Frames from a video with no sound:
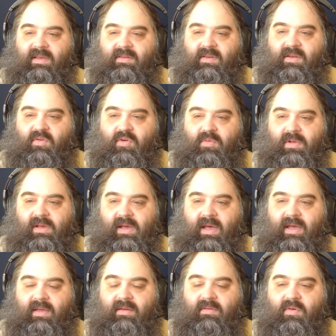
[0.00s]
is a normal
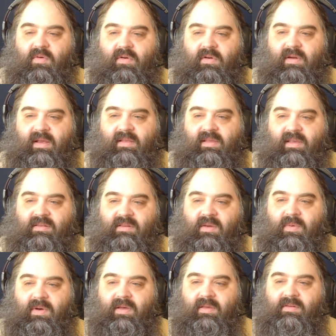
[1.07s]
guy, or at least he
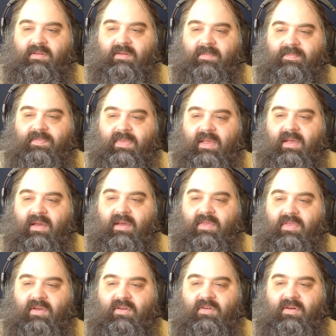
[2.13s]
was.
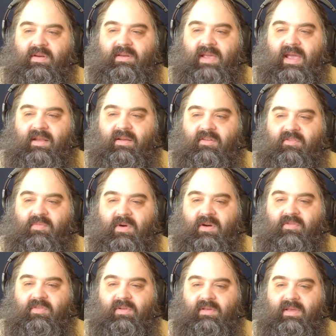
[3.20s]
The current canon of
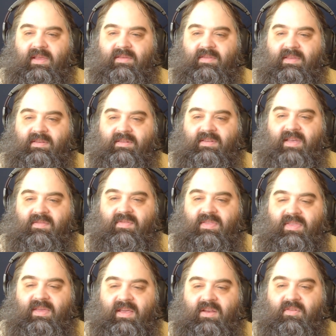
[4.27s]
Marvel is the
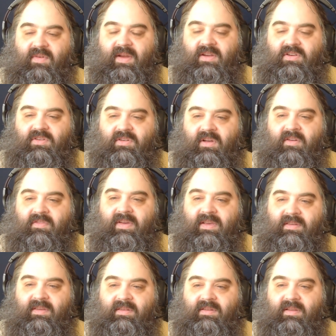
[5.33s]
seventh iteration of
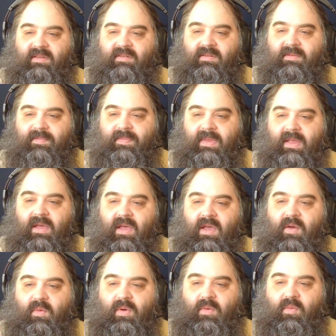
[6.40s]
existence.
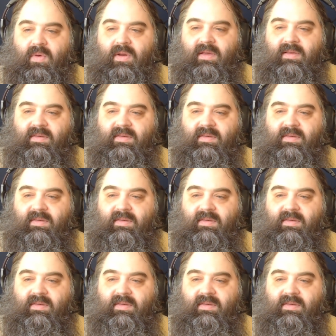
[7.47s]
When one